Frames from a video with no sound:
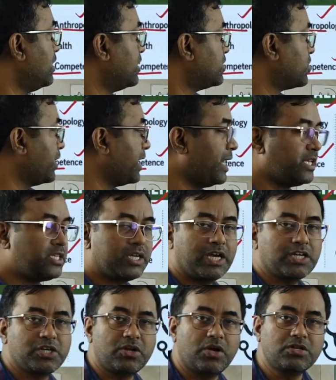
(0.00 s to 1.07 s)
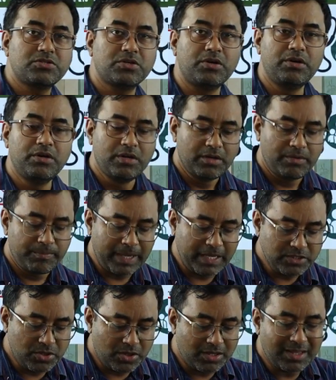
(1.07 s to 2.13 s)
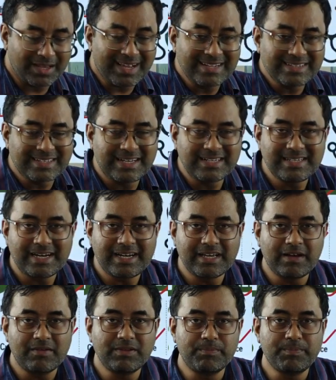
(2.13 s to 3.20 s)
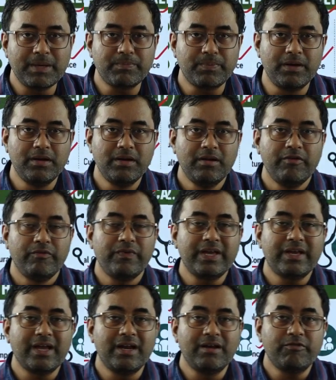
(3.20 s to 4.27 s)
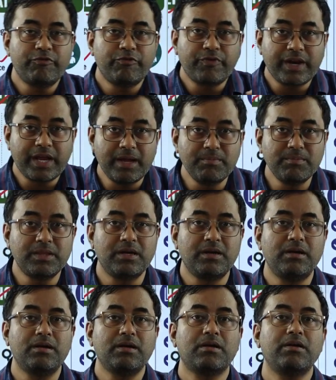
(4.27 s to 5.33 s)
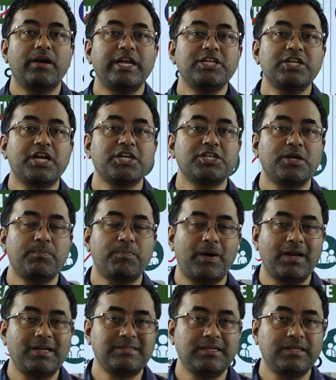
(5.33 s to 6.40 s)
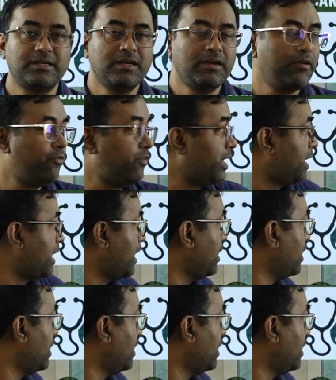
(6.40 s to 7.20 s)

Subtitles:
So in education also, based on the cultural setting of the people, we can frame the education policy. We can